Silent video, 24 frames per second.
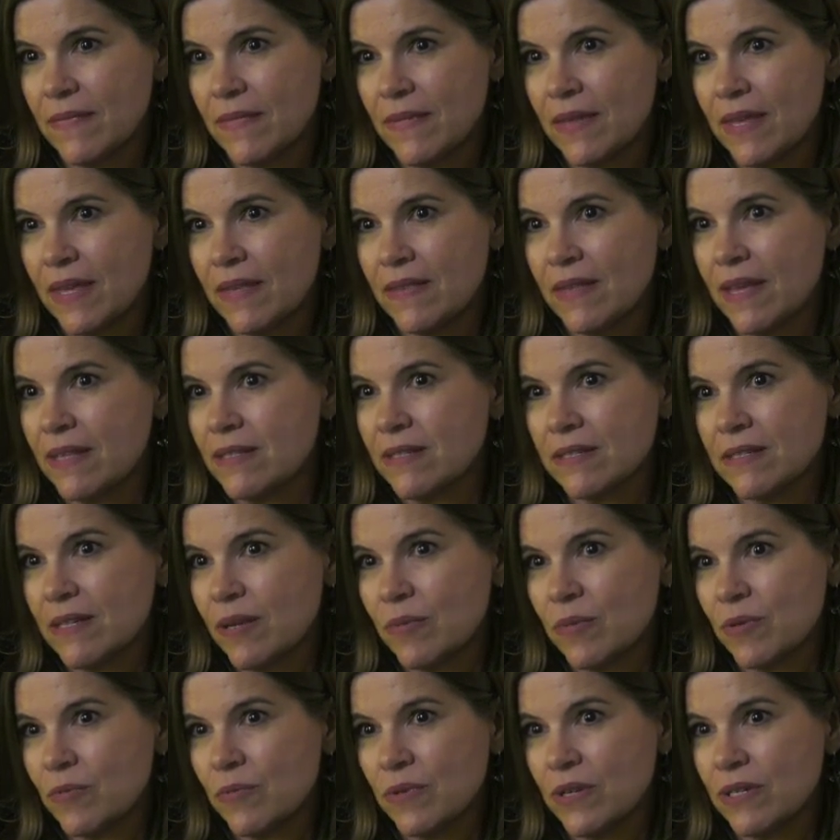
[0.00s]
And that's the
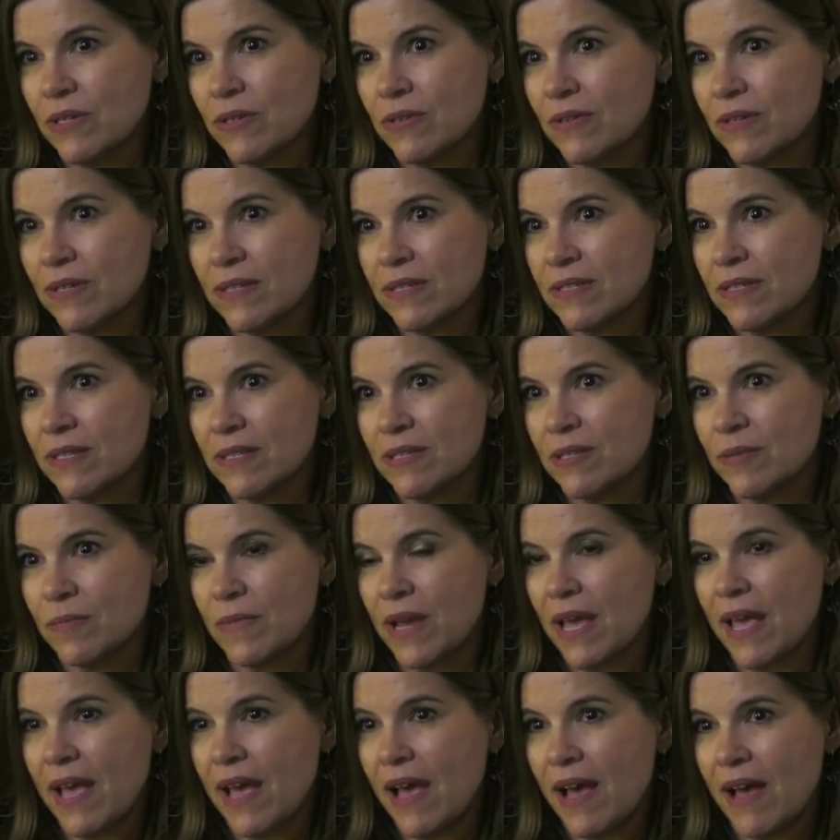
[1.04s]
number one criticism
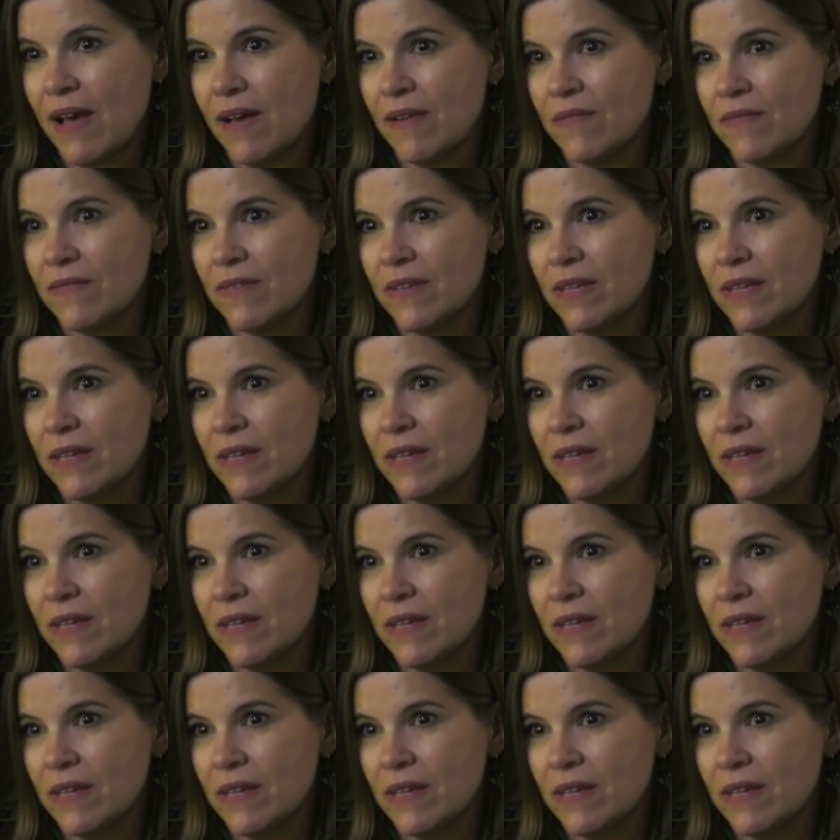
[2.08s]
I have